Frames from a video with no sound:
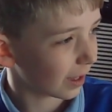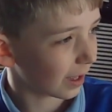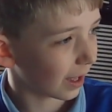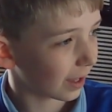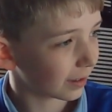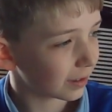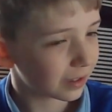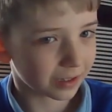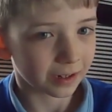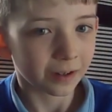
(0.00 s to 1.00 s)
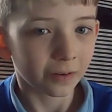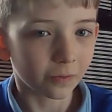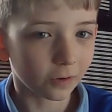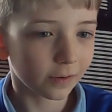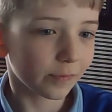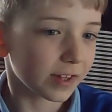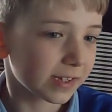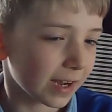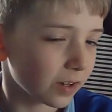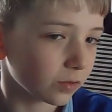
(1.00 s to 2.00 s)
And one of the
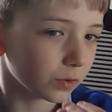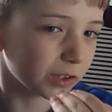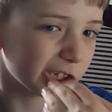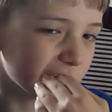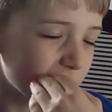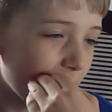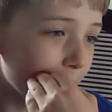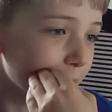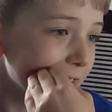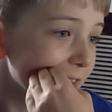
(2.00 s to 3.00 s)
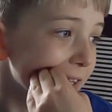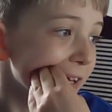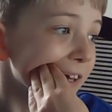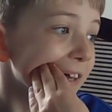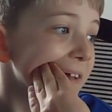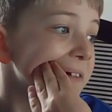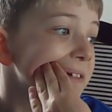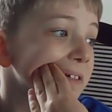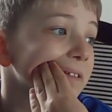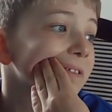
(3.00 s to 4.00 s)
tendrils stabbed
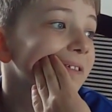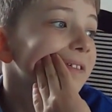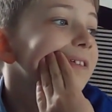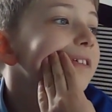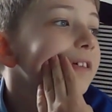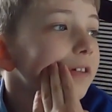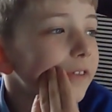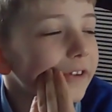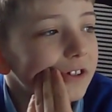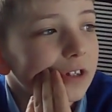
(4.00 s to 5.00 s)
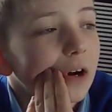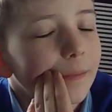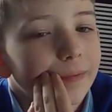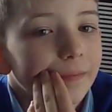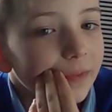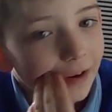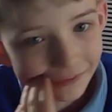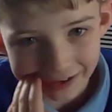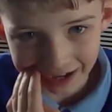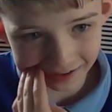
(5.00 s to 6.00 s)
into the top of
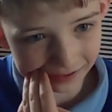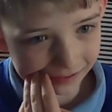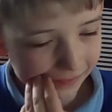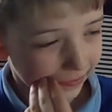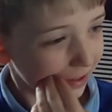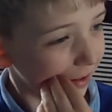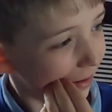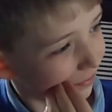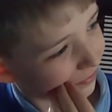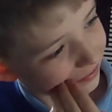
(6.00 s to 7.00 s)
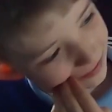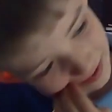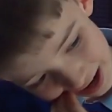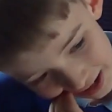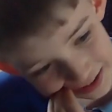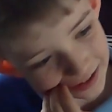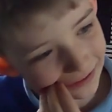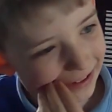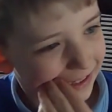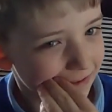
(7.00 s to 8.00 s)

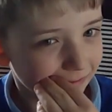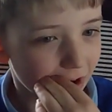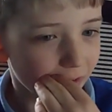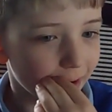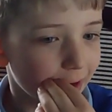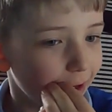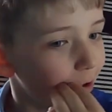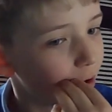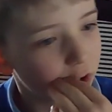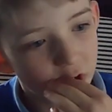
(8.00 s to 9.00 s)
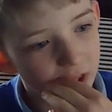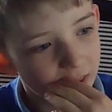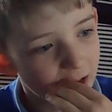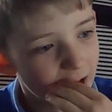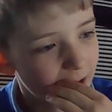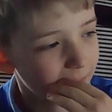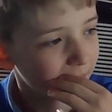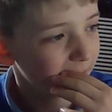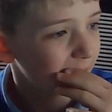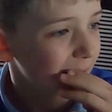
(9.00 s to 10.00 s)
Xerik's throat and lodged there.
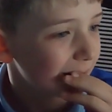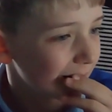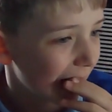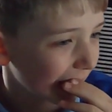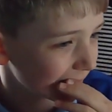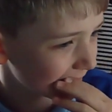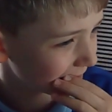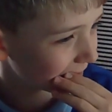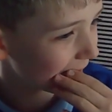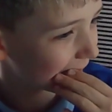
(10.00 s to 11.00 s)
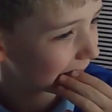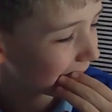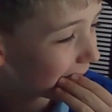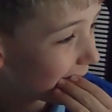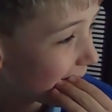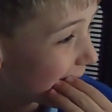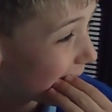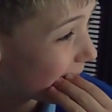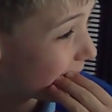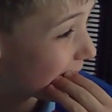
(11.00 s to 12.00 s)
Xerik
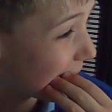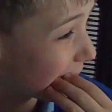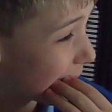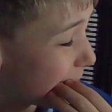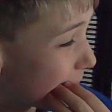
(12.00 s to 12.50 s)
felt the